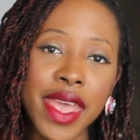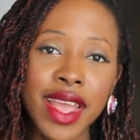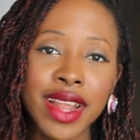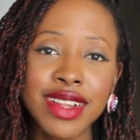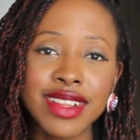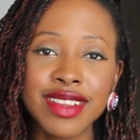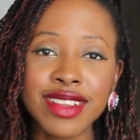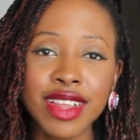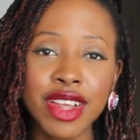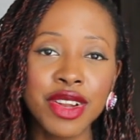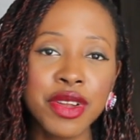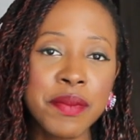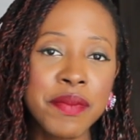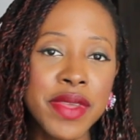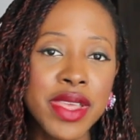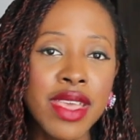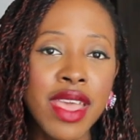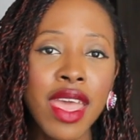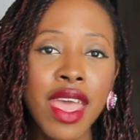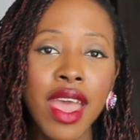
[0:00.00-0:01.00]
and it's gonna
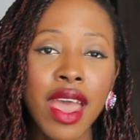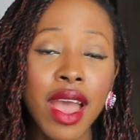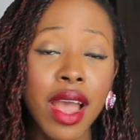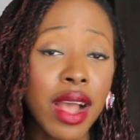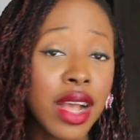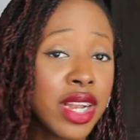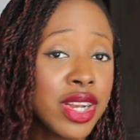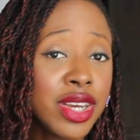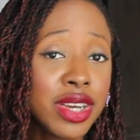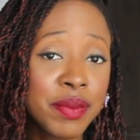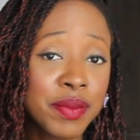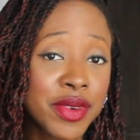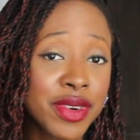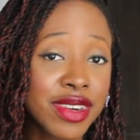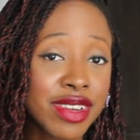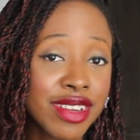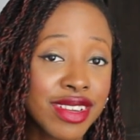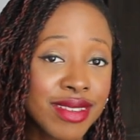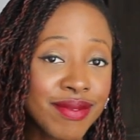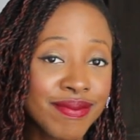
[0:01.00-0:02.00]
be a
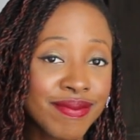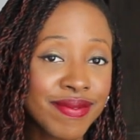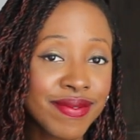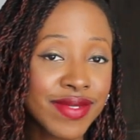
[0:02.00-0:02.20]
lookbook,